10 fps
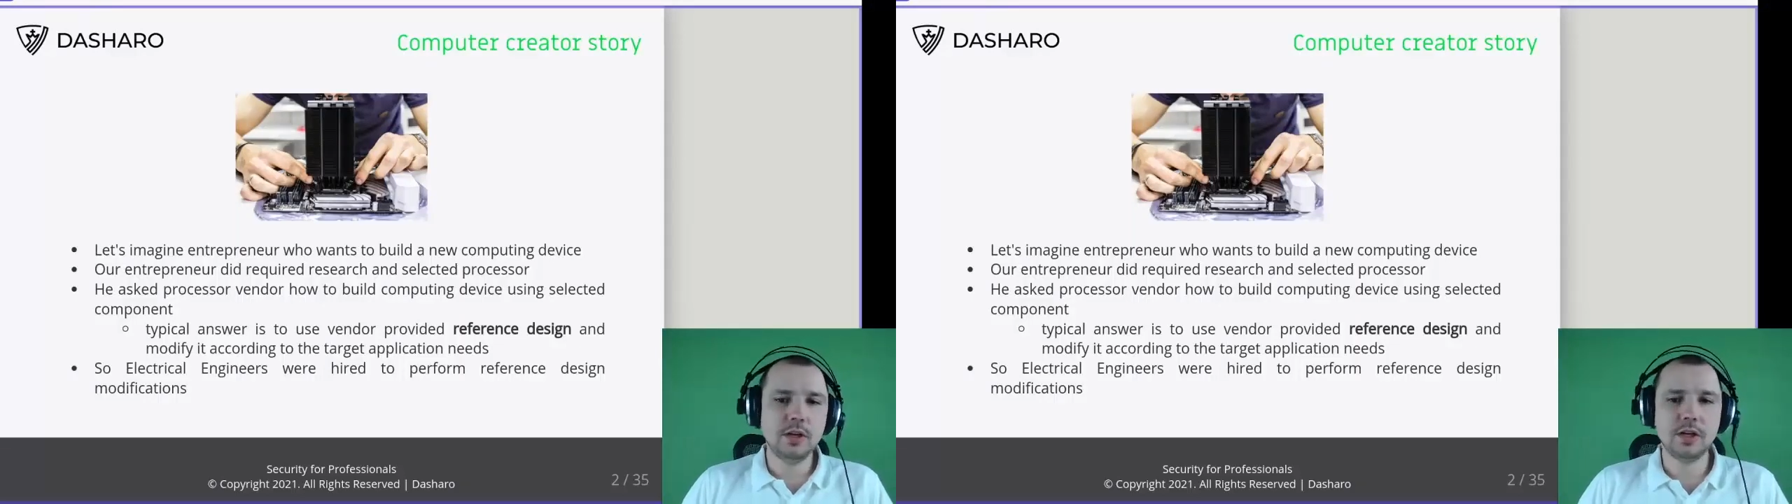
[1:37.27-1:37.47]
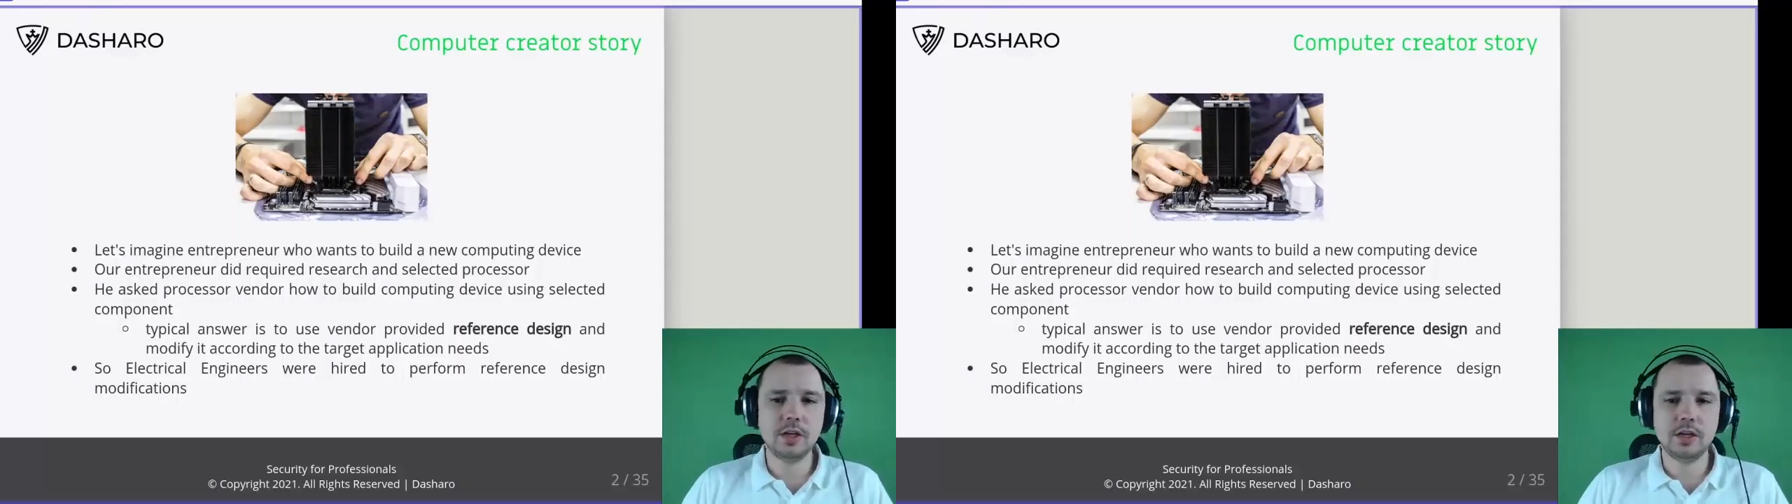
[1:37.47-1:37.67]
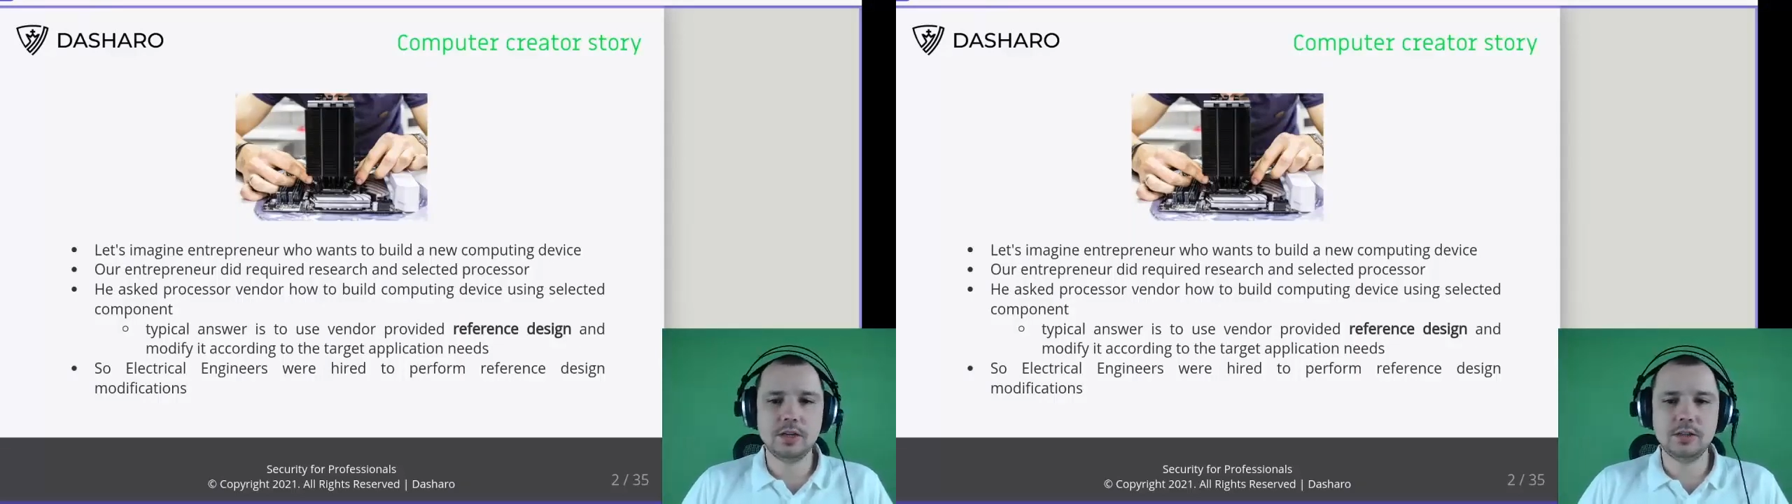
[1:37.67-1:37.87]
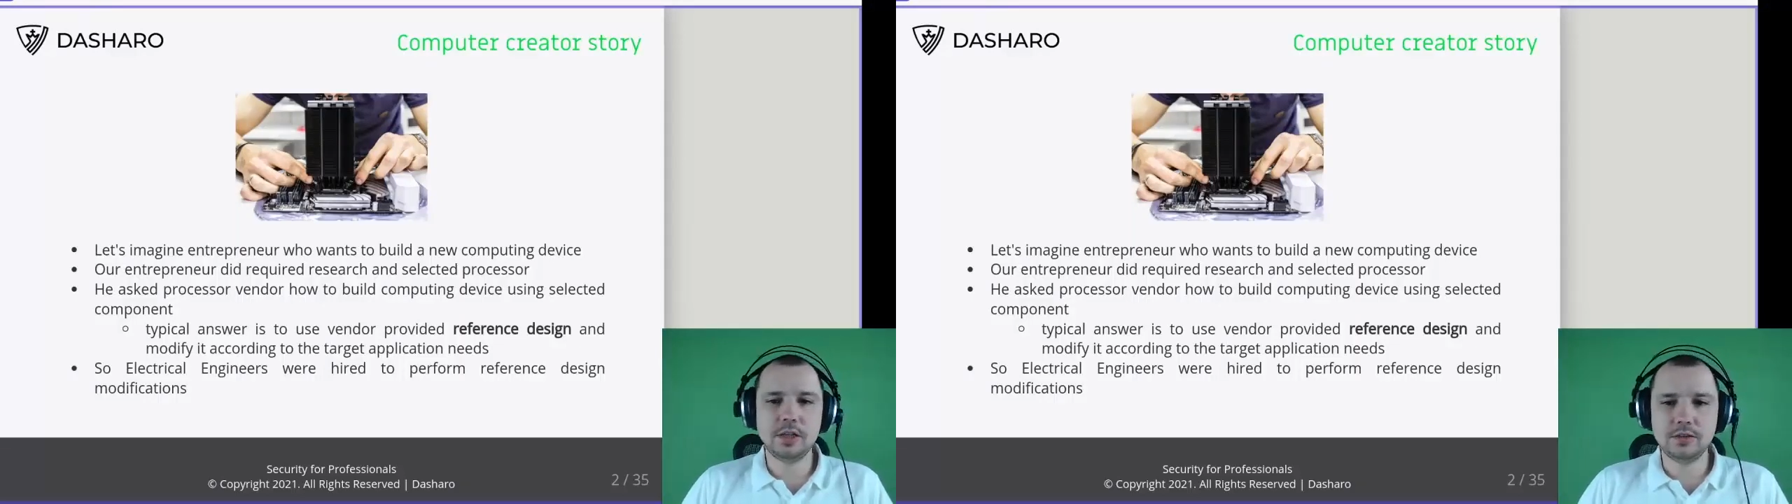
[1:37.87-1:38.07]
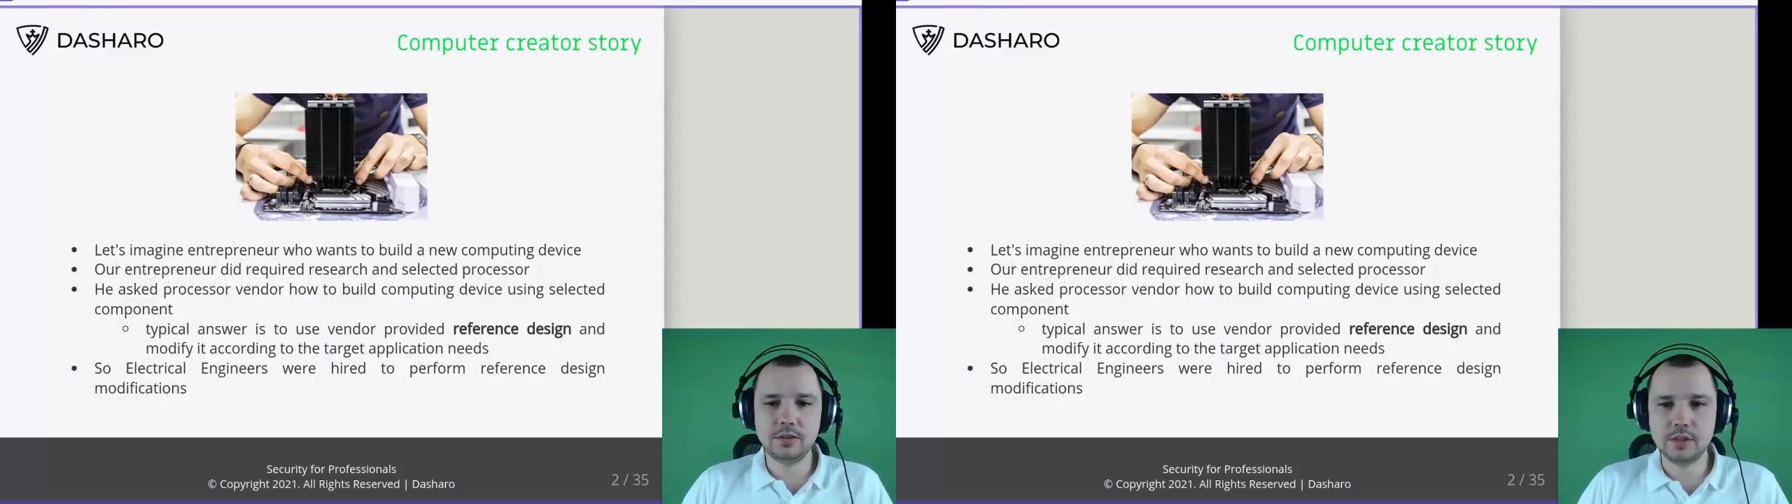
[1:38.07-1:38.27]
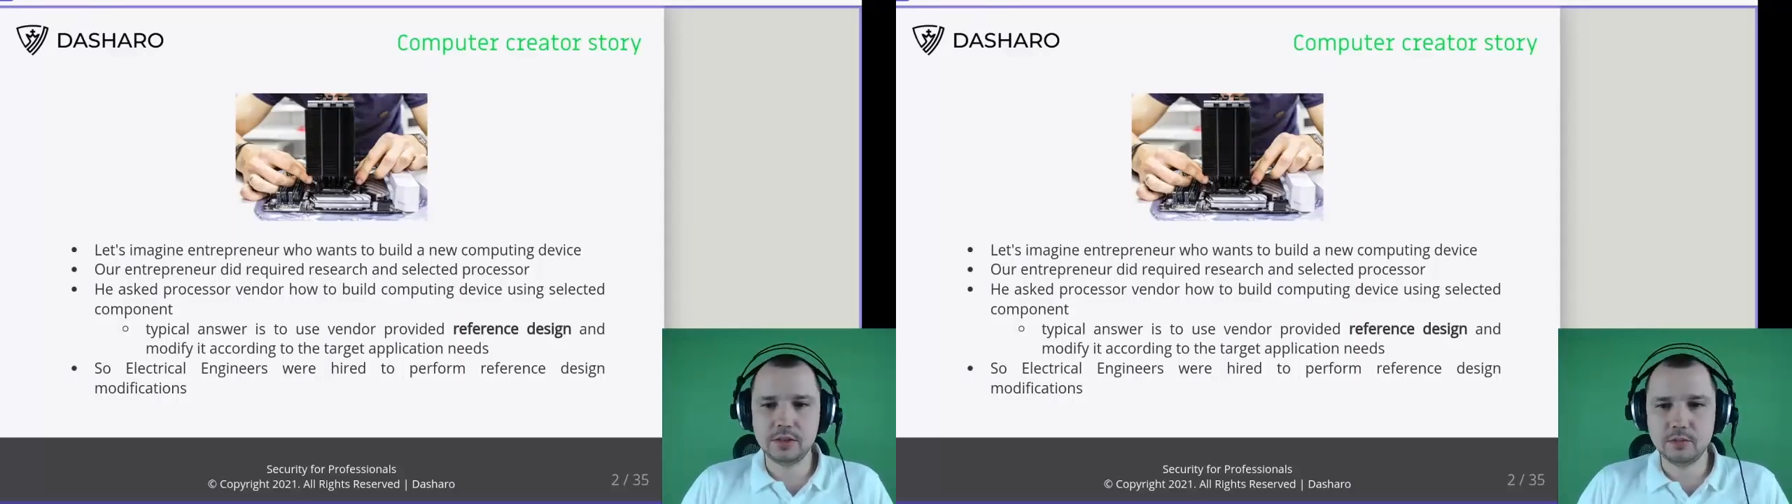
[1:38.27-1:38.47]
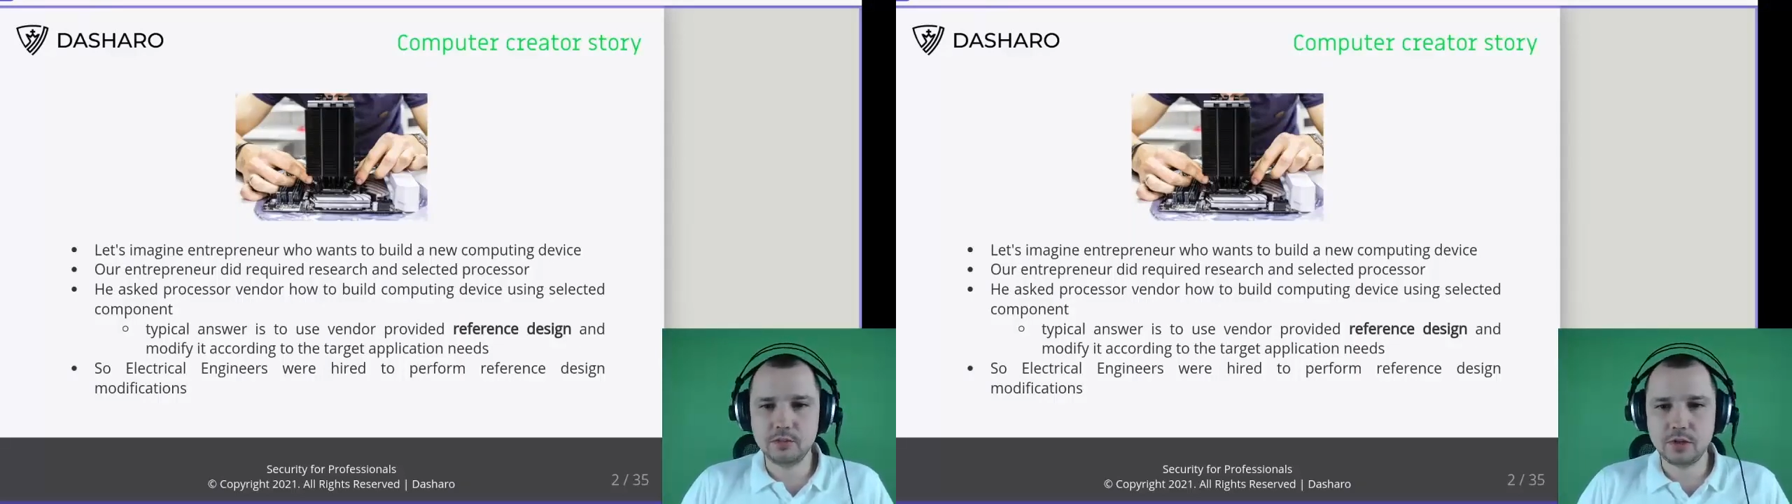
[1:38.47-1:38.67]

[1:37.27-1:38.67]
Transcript: that